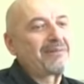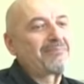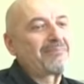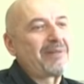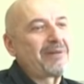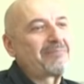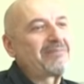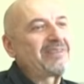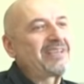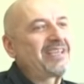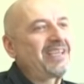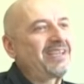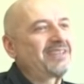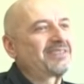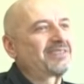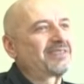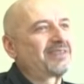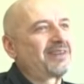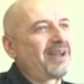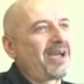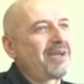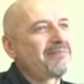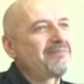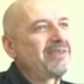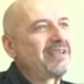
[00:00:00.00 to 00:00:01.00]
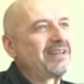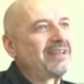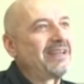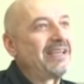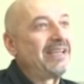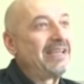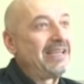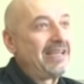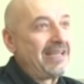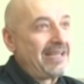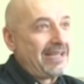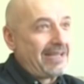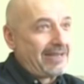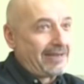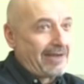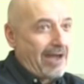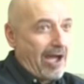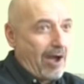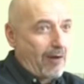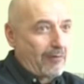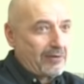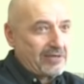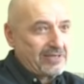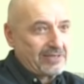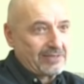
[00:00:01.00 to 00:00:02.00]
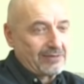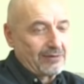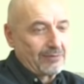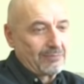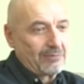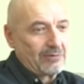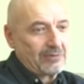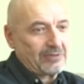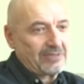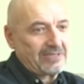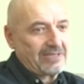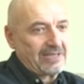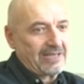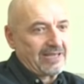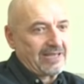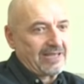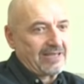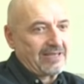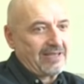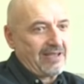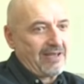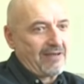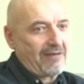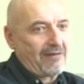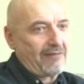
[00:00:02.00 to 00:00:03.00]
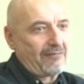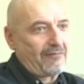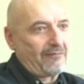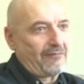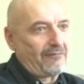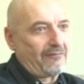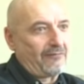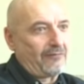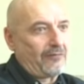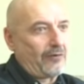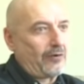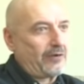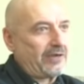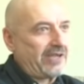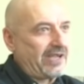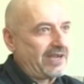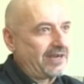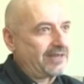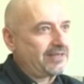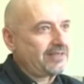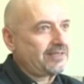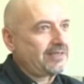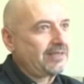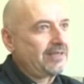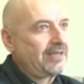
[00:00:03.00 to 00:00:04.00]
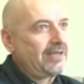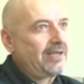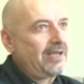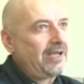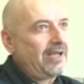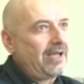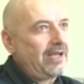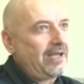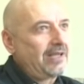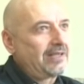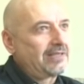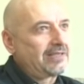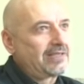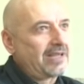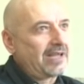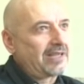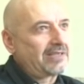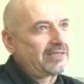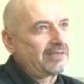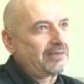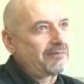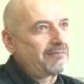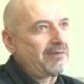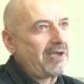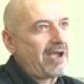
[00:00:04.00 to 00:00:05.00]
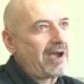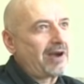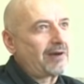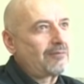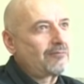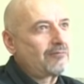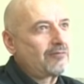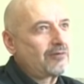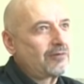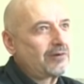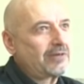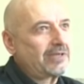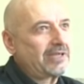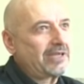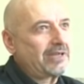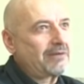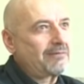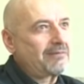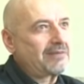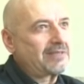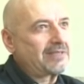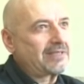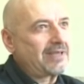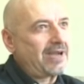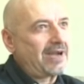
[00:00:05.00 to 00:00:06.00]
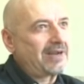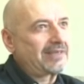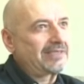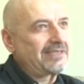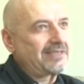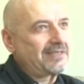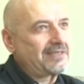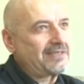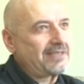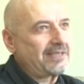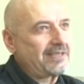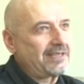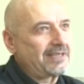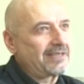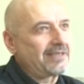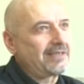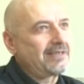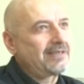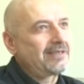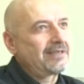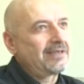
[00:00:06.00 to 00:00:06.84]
publication. I mean, now is almost 4 years that we are working with RDC